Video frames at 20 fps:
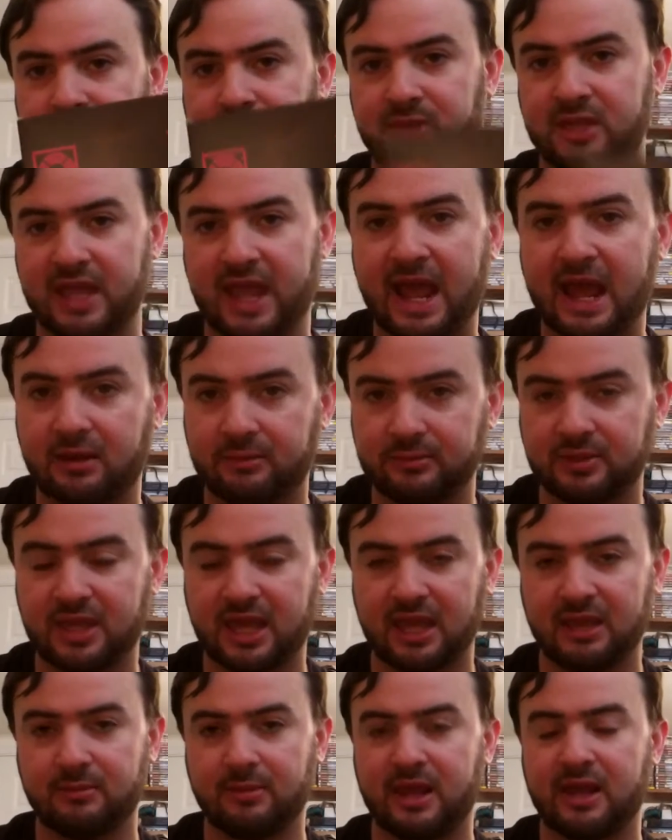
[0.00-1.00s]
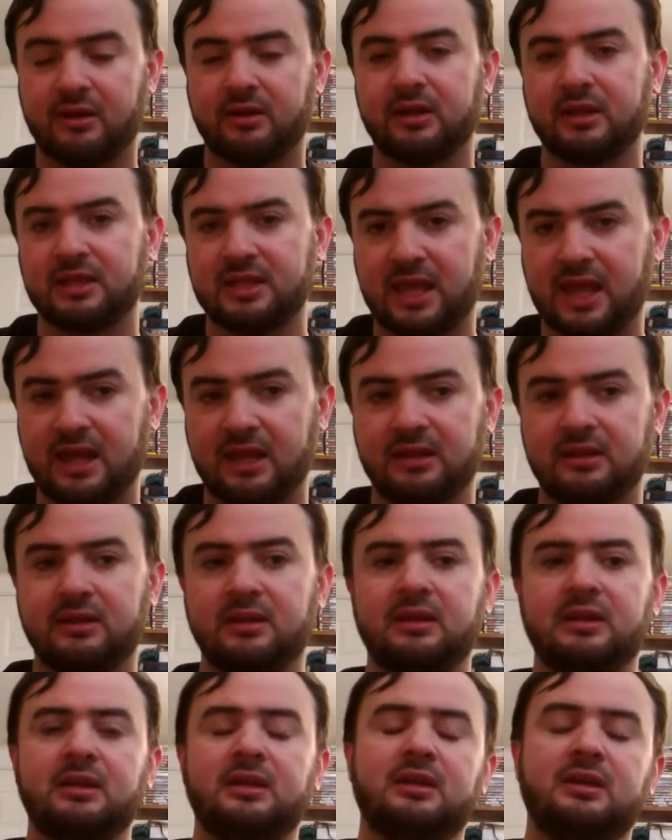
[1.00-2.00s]
The album came out again
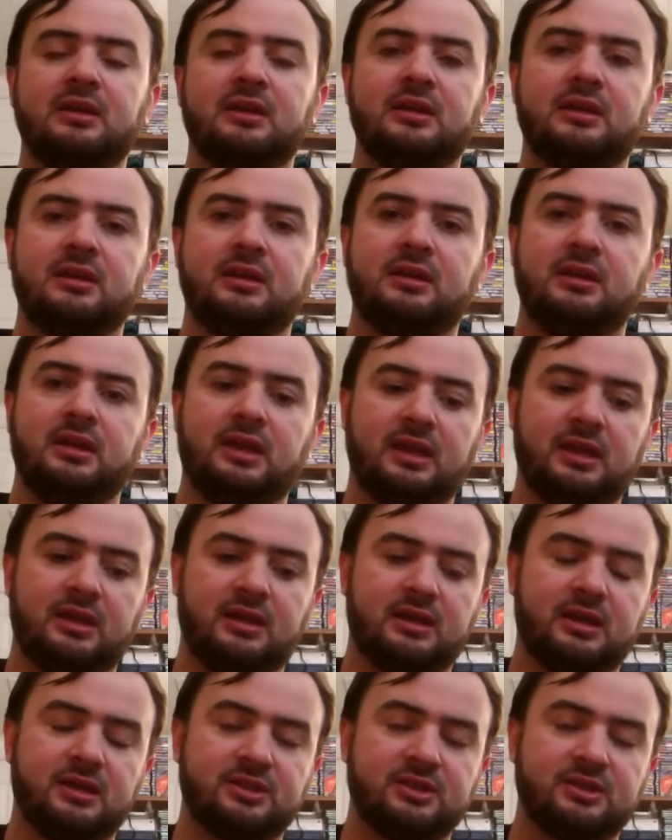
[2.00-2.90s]
in